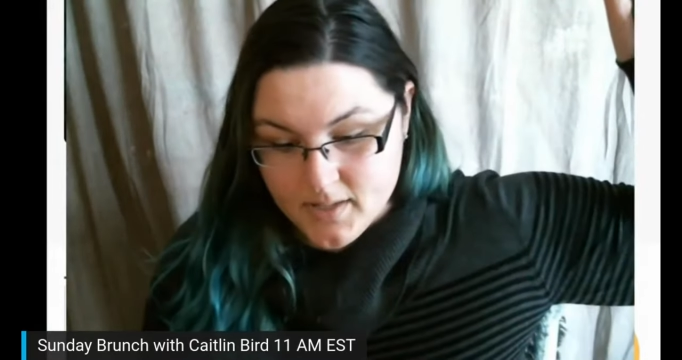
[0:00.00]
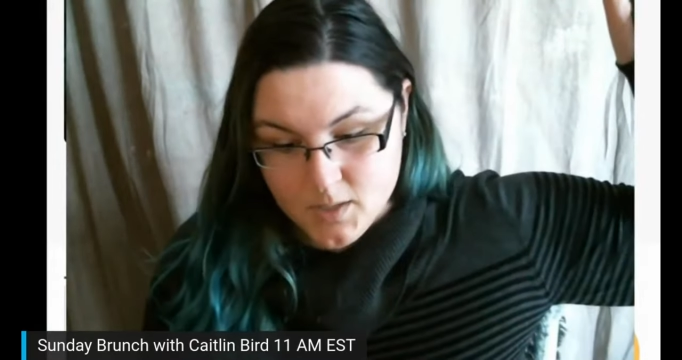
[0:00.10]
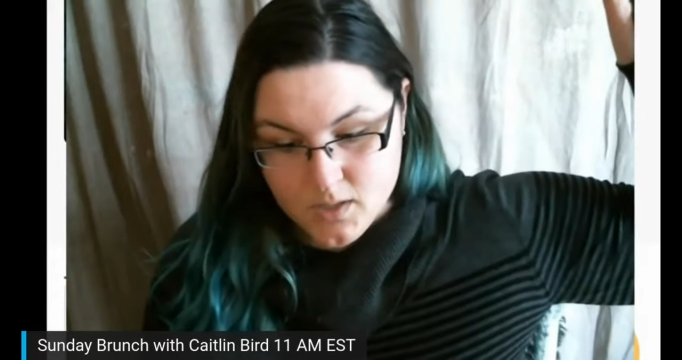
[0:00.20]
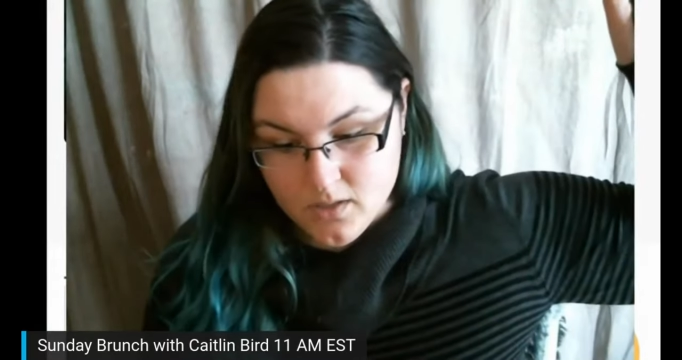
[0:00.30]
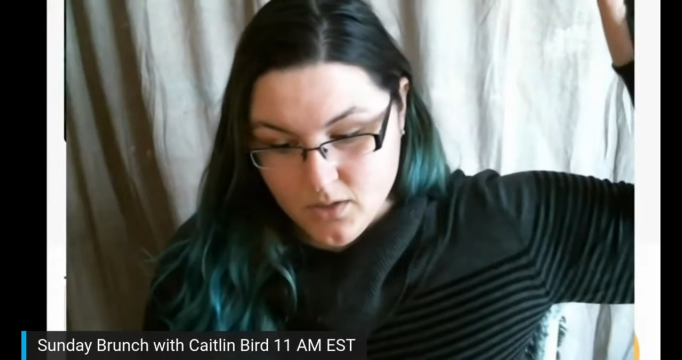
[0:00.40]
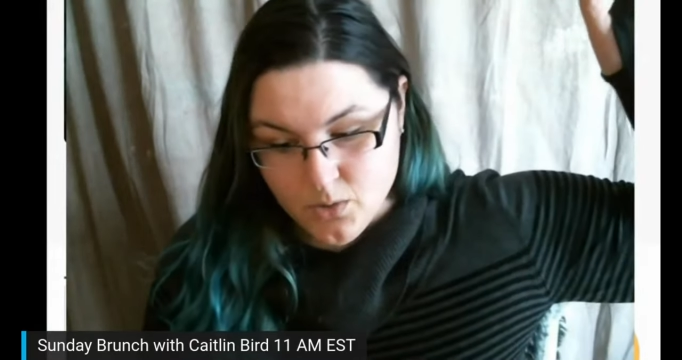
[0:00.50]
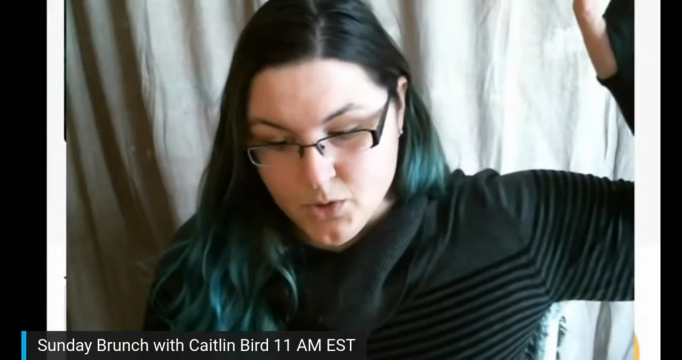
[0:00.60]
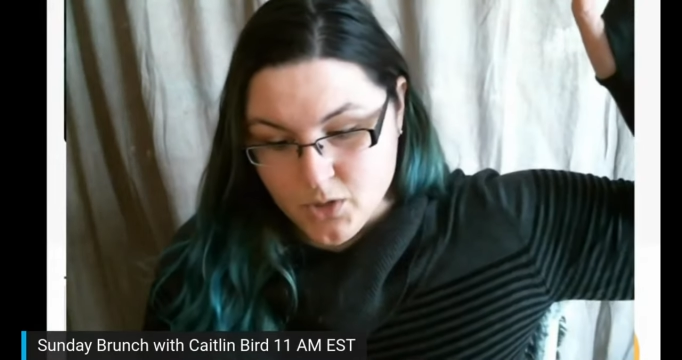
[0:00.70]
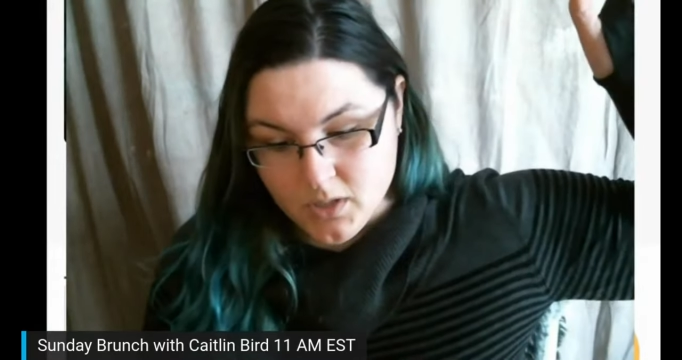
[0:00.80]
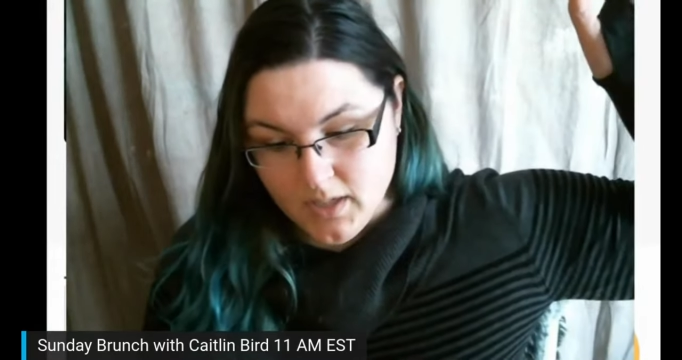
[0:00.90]
it's
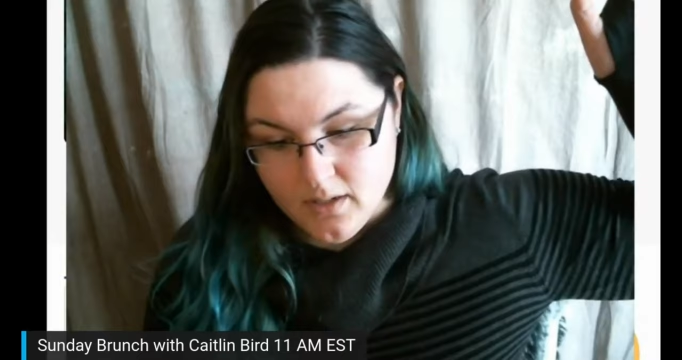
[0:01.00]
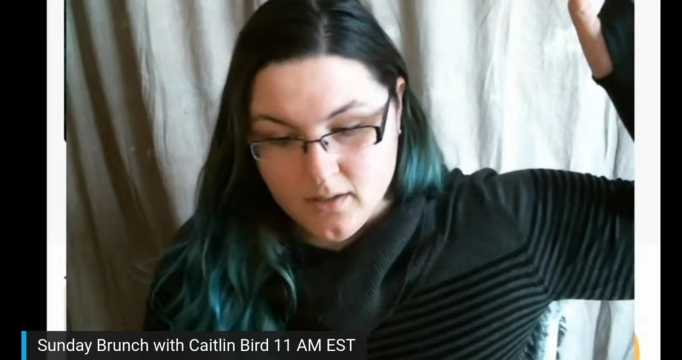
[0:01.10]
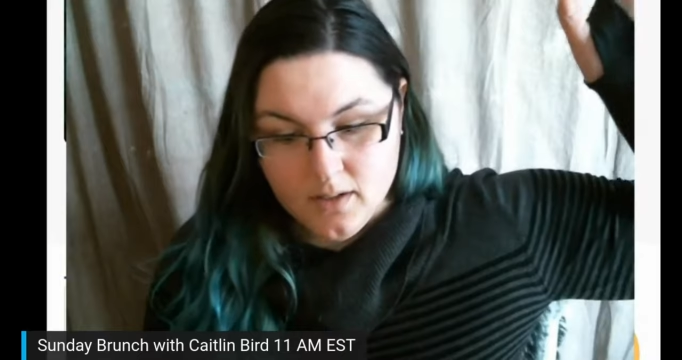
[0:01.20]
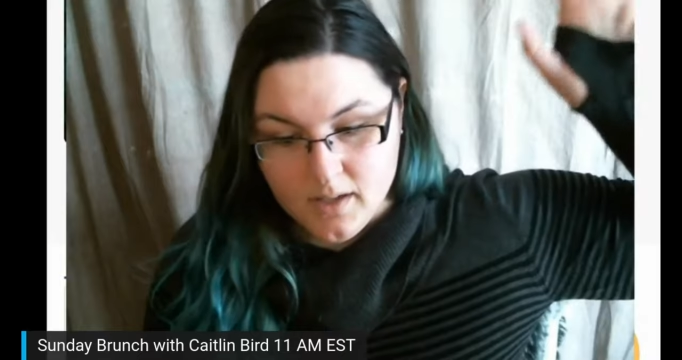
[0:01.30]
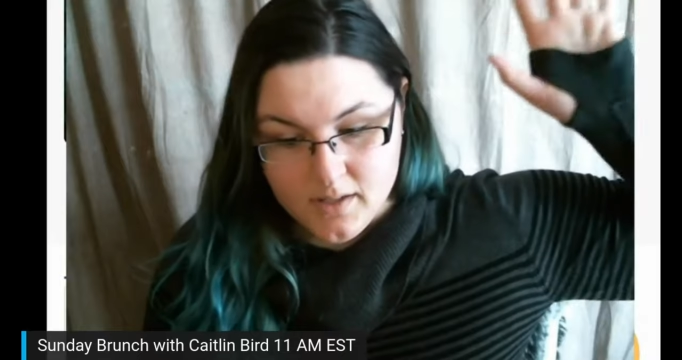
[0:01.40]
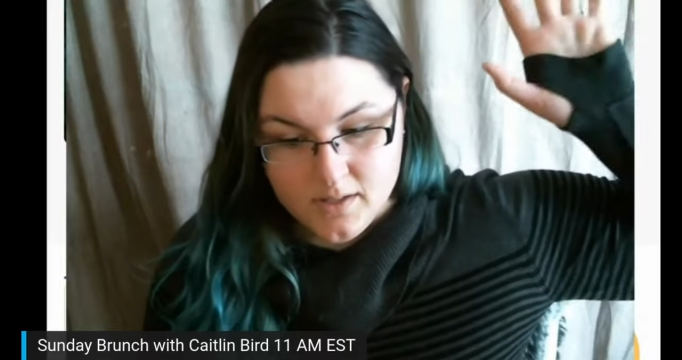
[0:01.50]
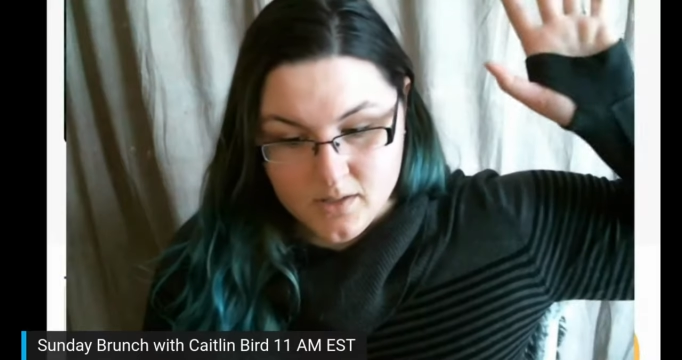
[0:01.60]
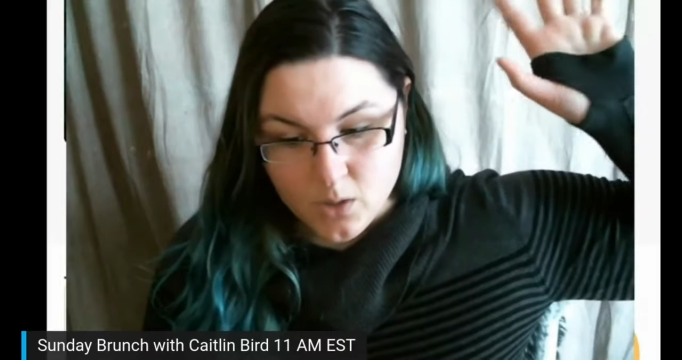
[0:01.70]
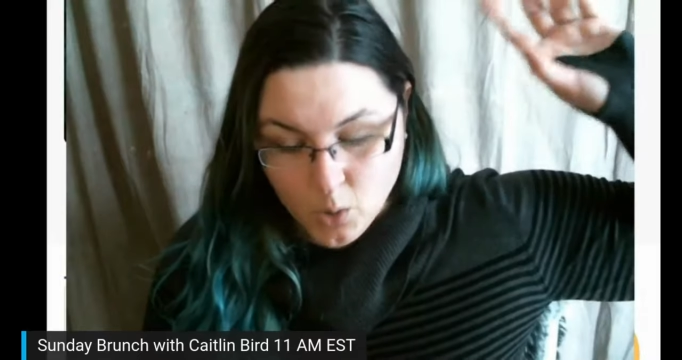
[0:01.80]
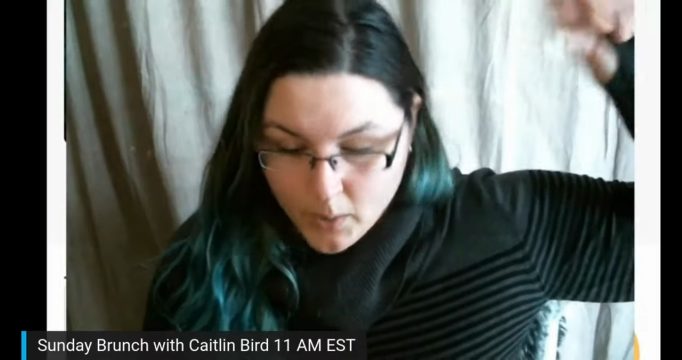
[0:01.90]
usually is
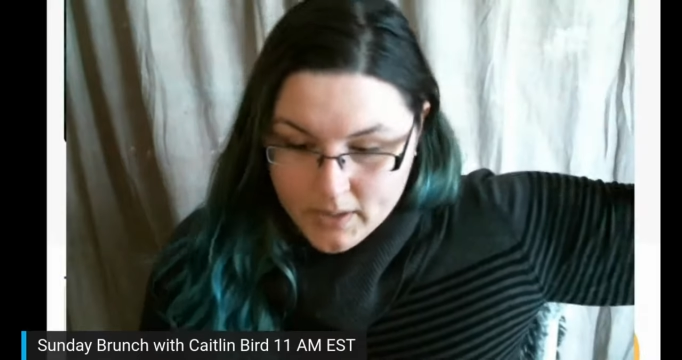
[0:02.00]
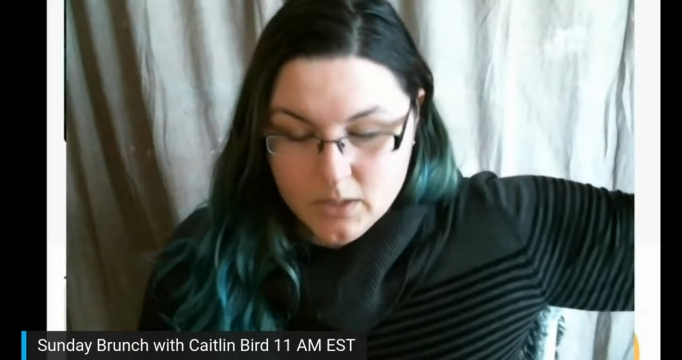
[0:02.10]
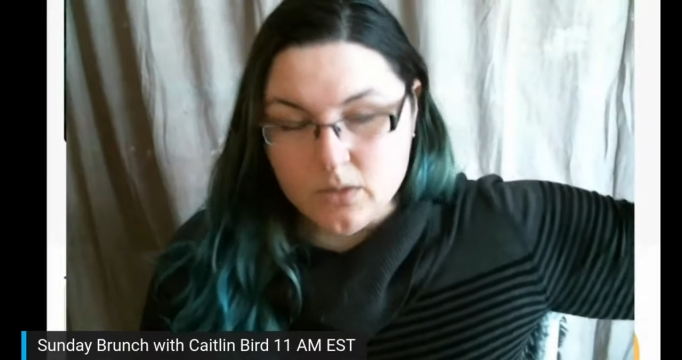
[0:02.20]
quickly